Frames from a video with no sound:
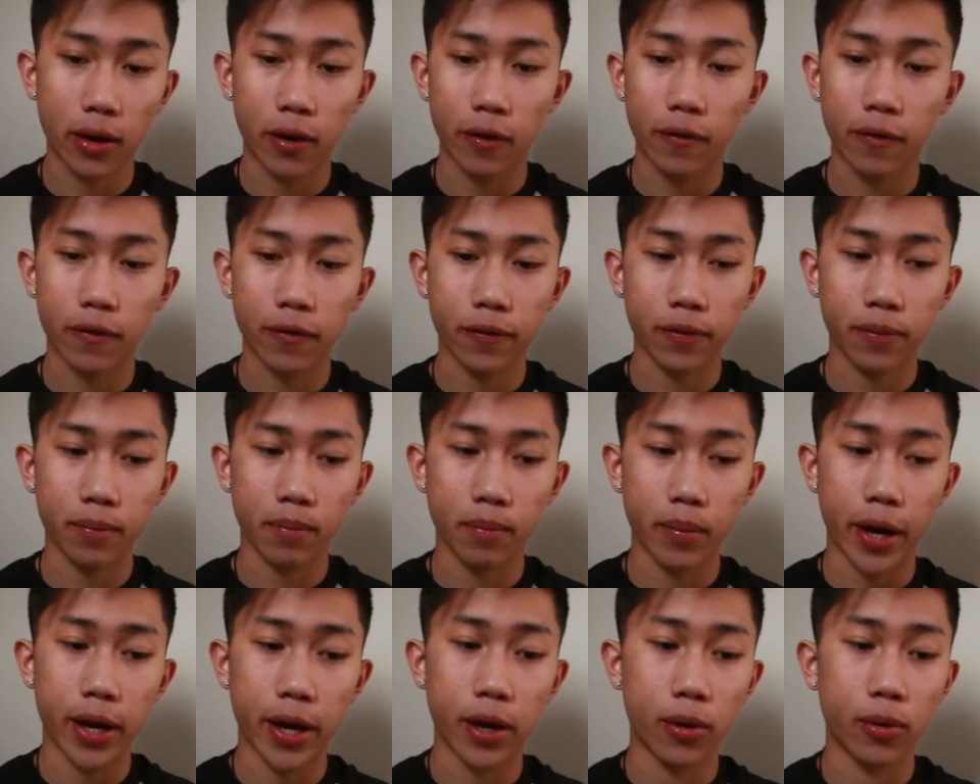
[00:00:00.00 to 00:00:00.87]
of
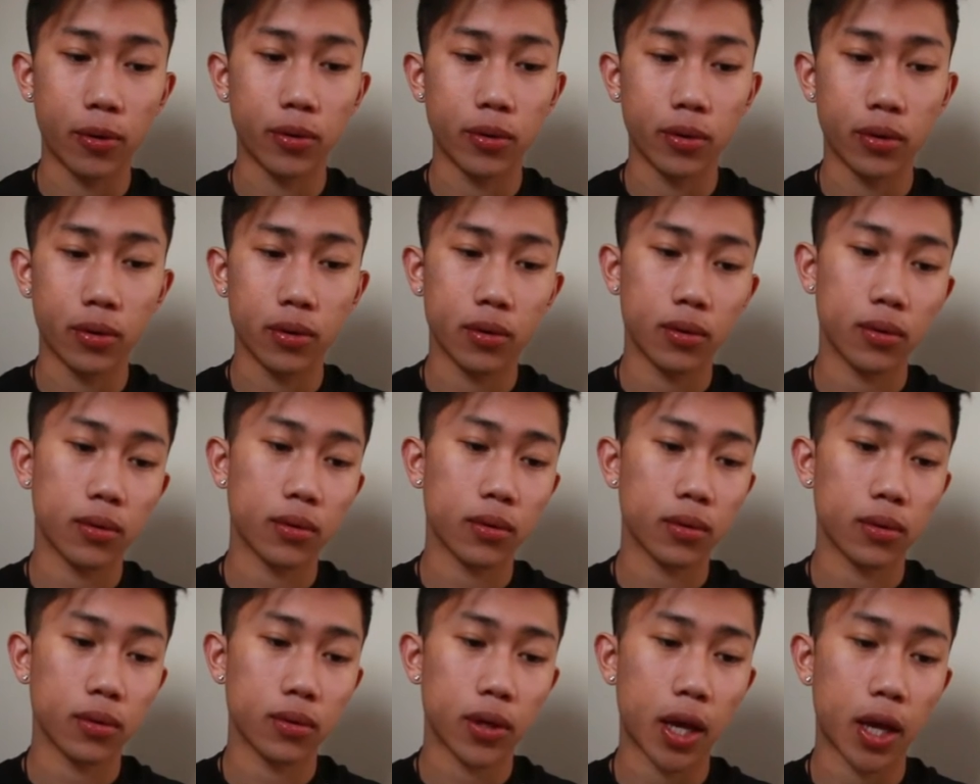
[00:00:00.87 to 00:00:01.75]
my own
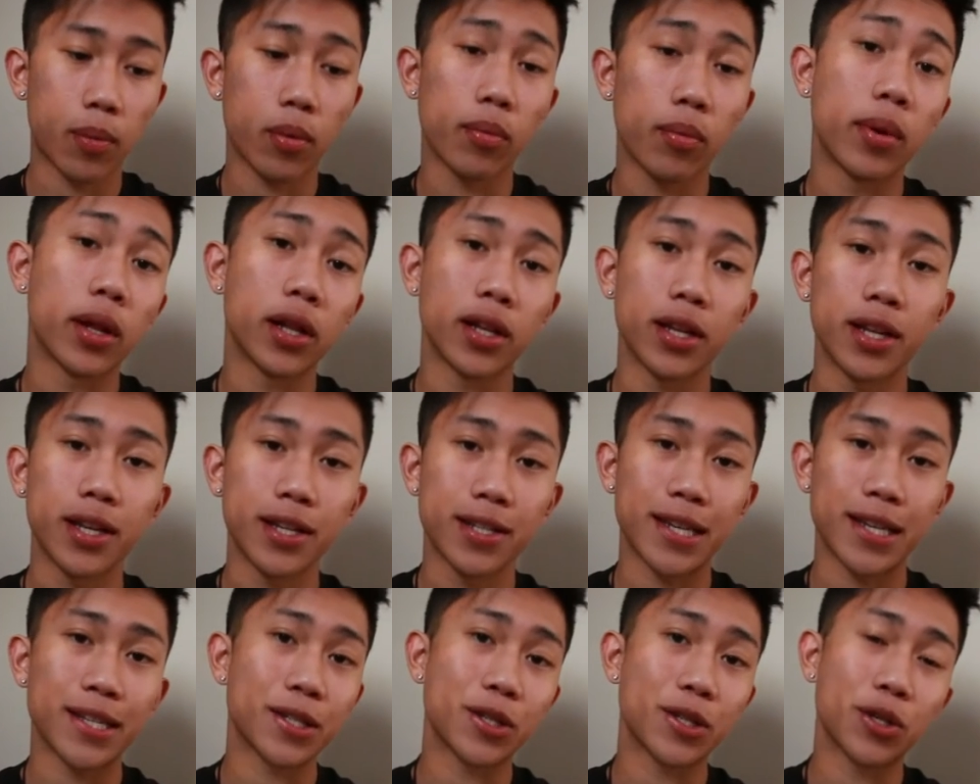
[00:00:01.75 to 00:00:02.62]

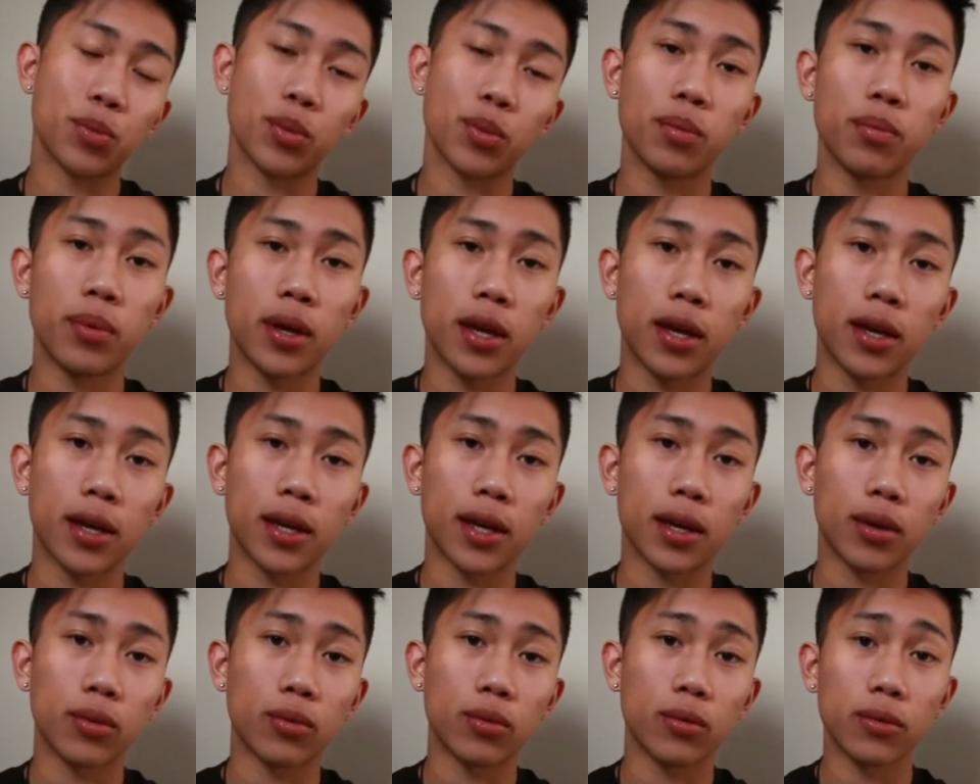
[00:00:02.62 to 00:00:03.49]
capabilities as a human being
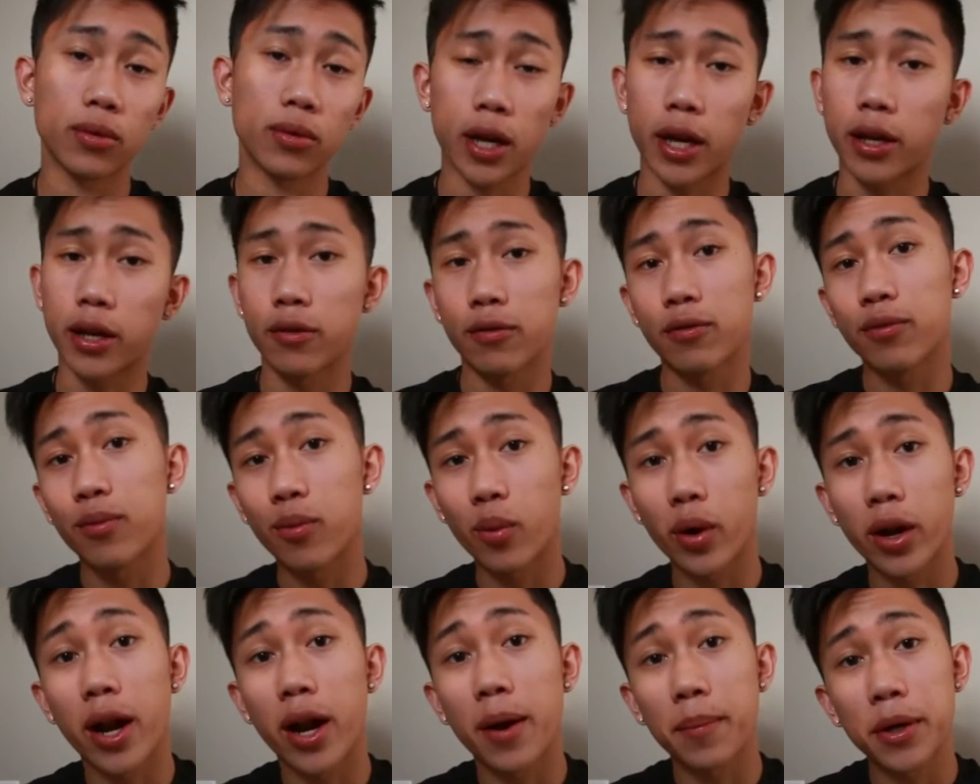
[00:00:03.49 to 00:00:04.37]
and kind of
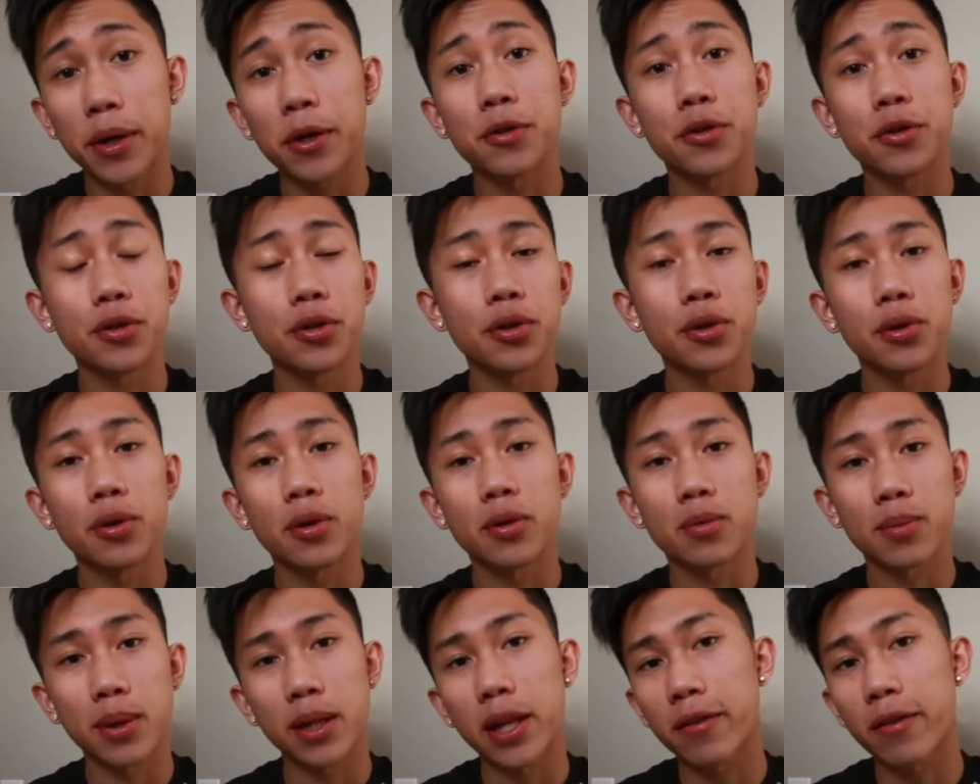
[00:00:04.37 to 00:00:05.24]
what I'm here to do
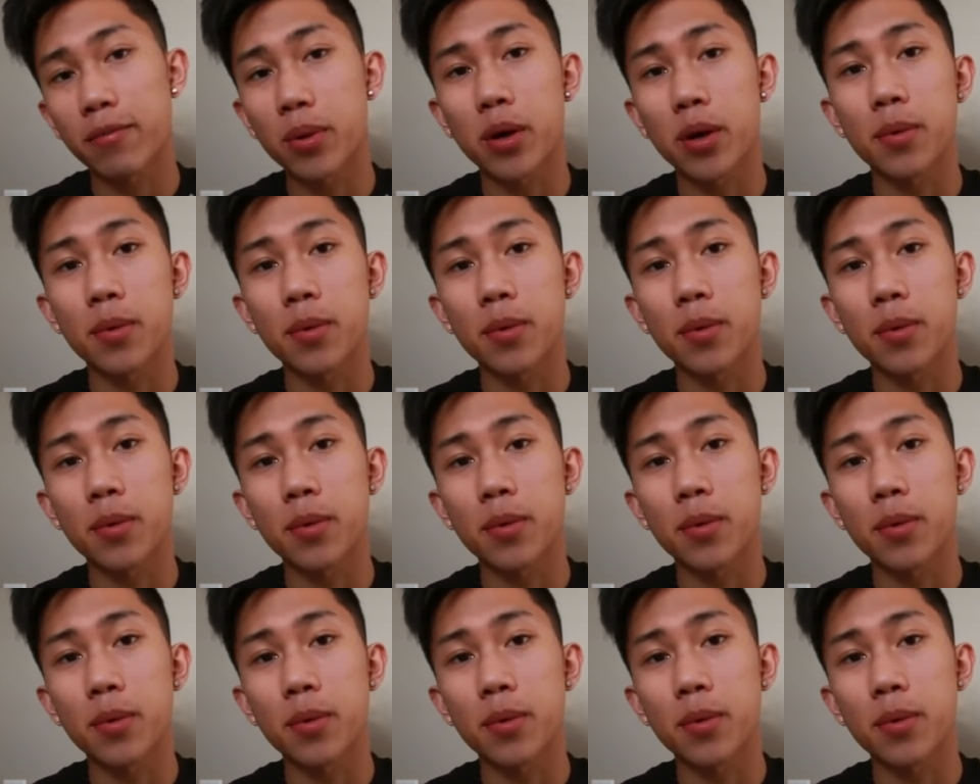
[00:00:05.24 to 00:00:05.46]
is my life